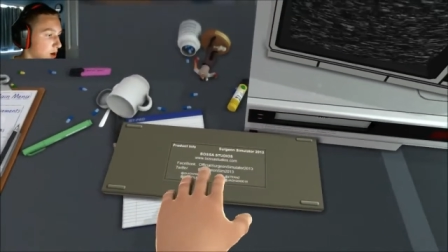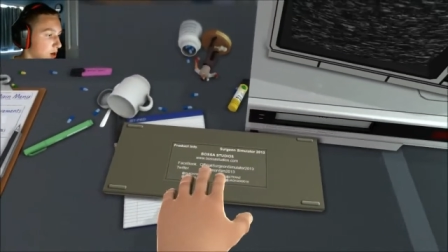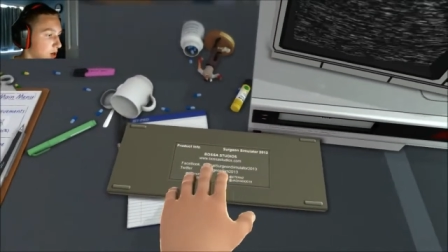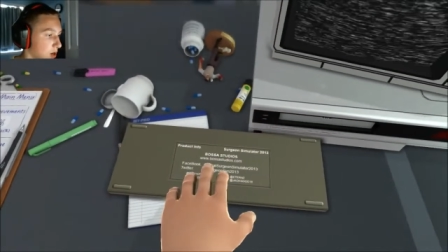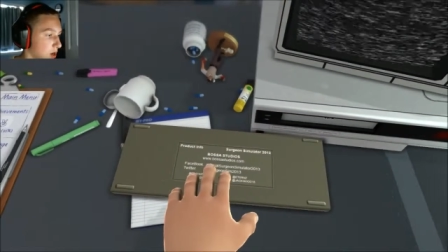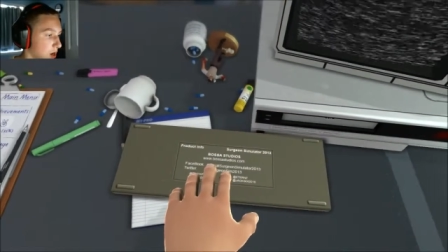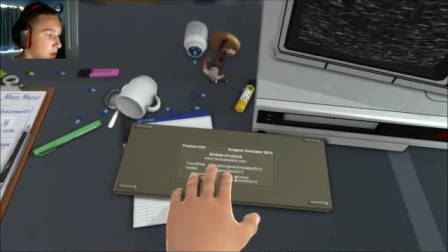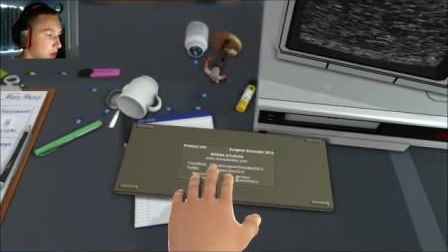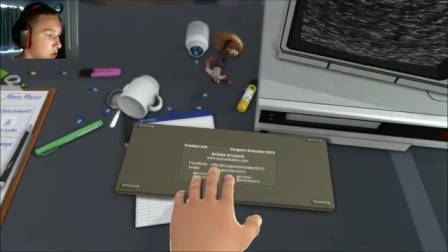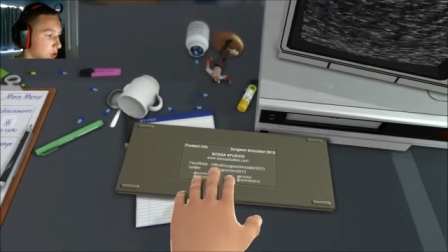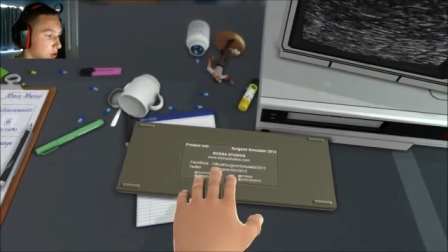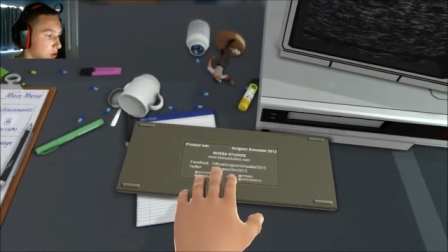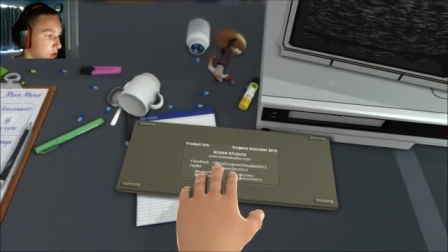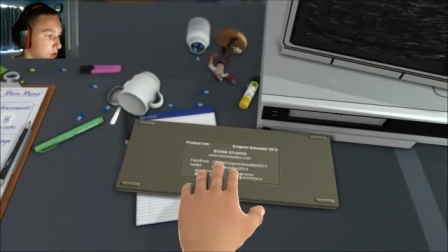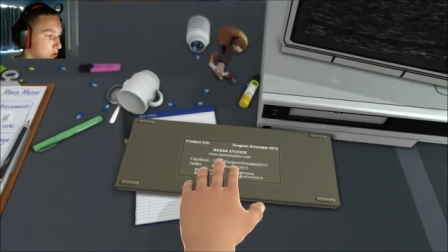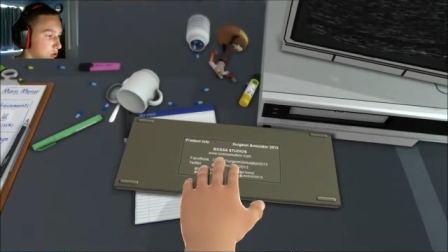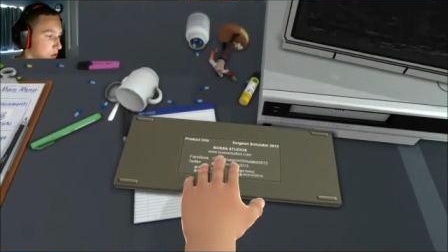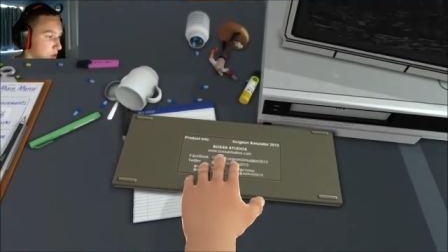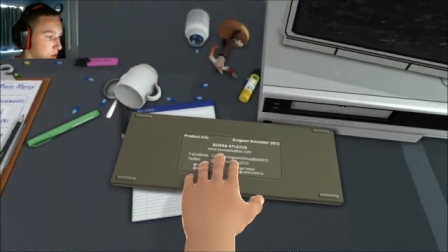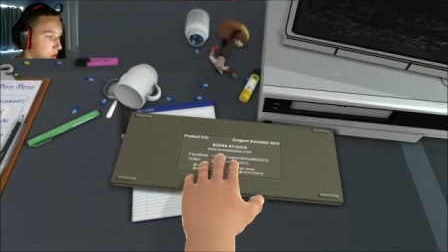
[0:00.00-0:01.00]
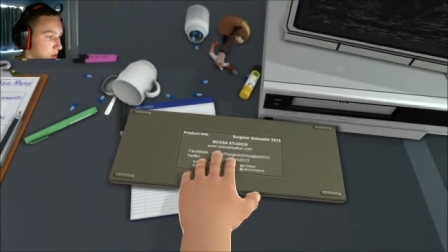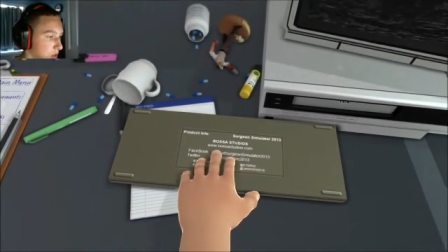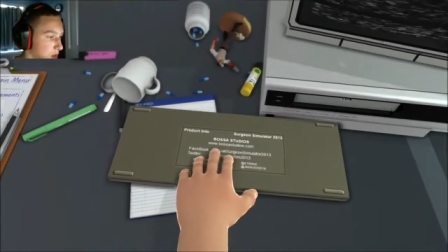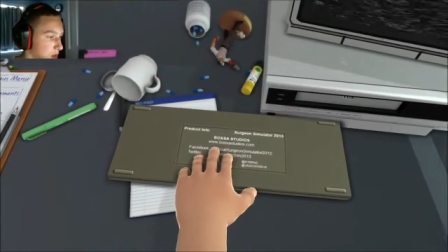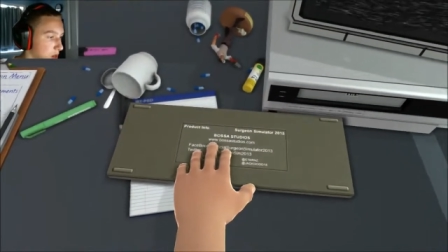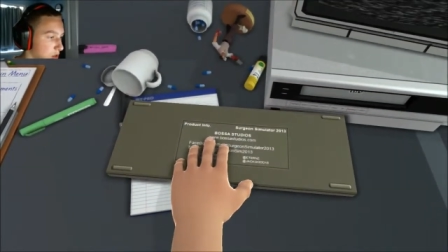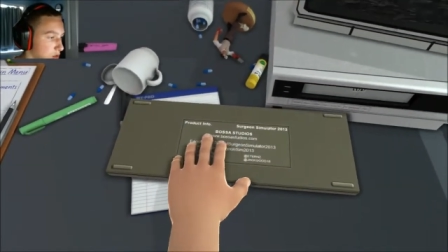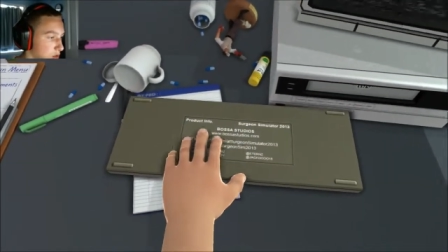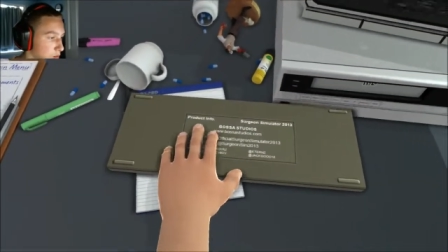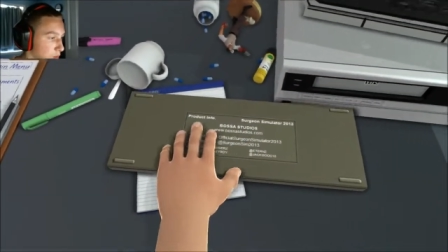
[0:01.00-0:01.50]
and it actually usually
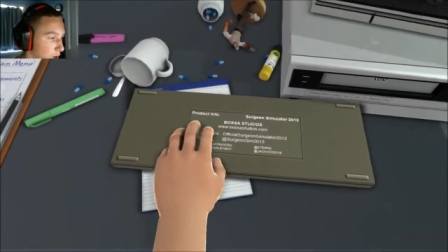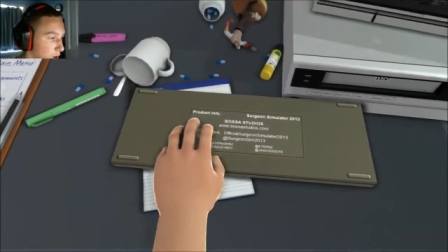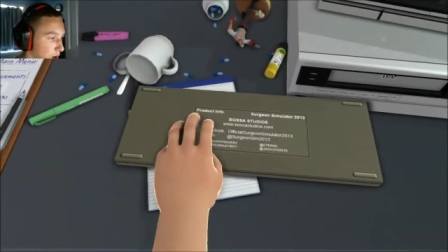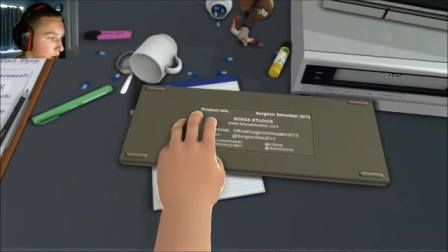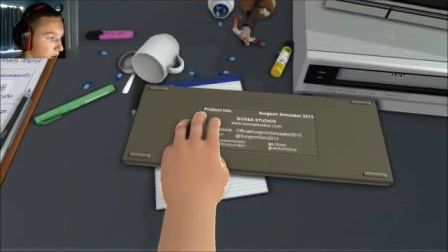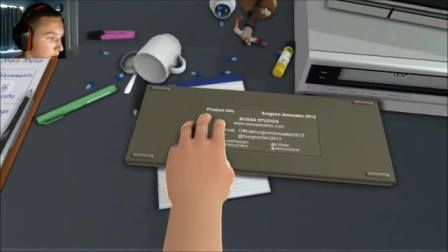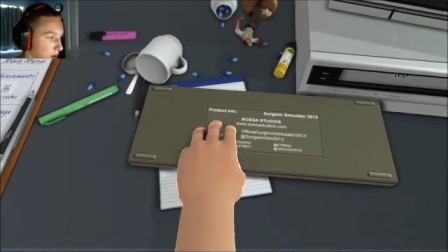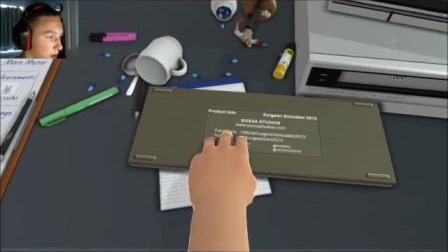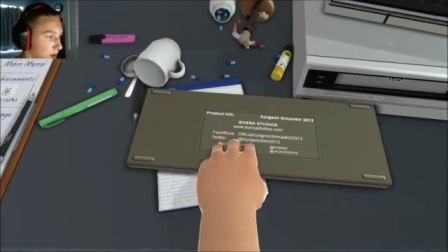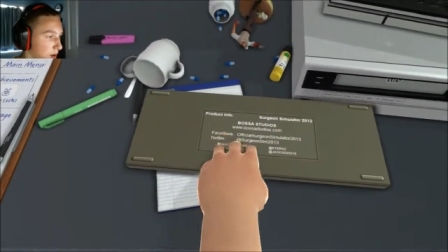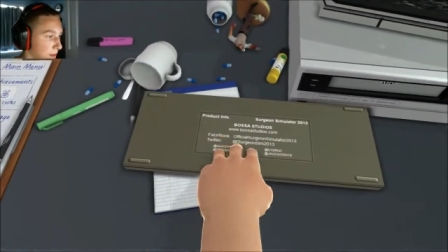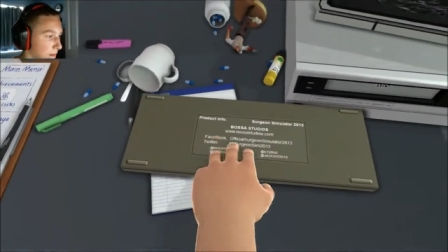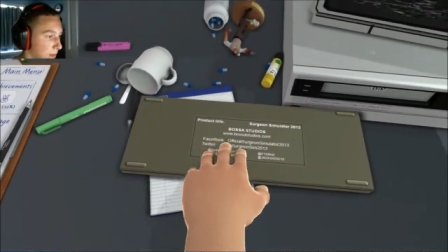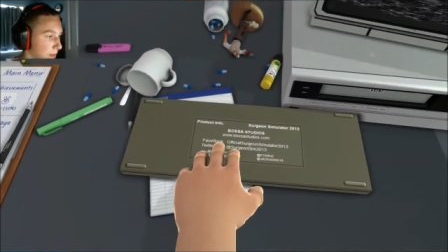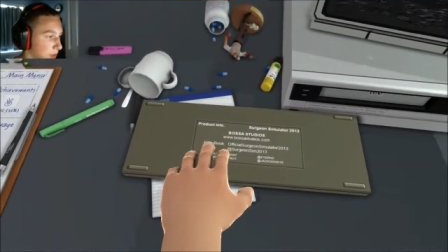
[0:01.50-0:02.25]
does work